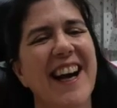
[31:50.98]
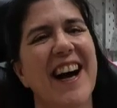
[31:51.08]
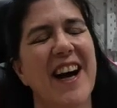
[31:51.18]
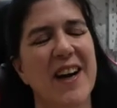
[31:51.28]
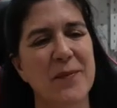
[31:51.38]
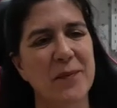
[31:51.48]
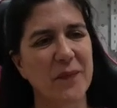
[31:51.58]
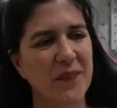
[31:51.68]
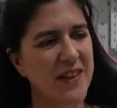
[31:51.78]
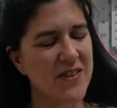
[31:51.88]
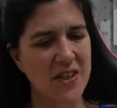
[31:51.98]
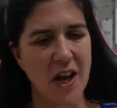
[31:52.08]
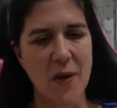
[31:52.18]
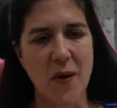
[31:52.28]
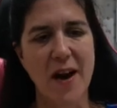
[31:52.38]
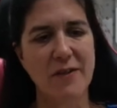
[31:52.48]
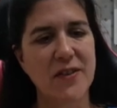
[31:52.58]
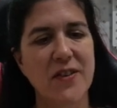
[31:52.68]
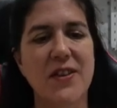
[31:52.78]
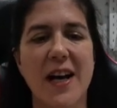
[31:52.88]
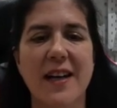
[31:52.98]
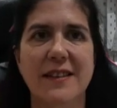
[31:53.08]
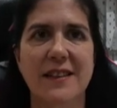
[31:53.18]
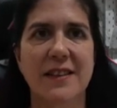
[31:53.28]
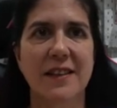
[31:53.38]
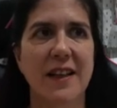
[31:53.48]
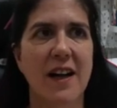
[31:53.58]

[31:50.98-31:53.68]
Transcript: So other than that,